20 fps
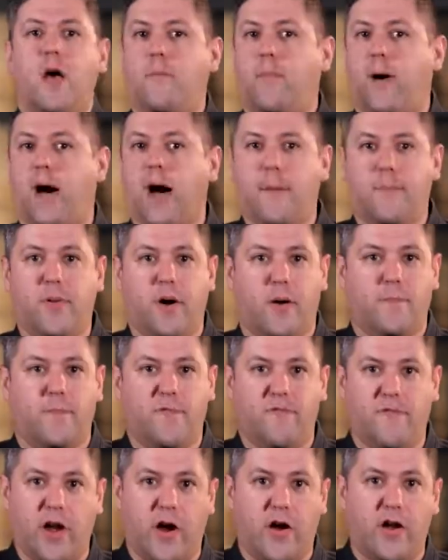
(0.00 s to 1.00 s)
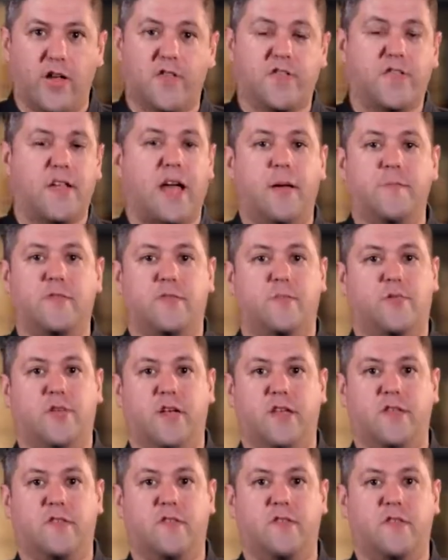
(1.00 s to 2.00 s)
pop up various times and
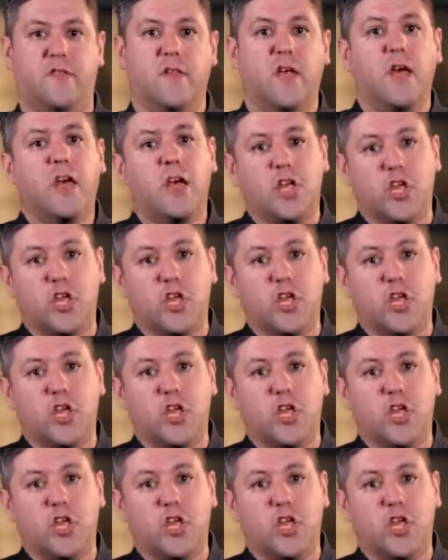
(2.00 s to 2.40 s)
places.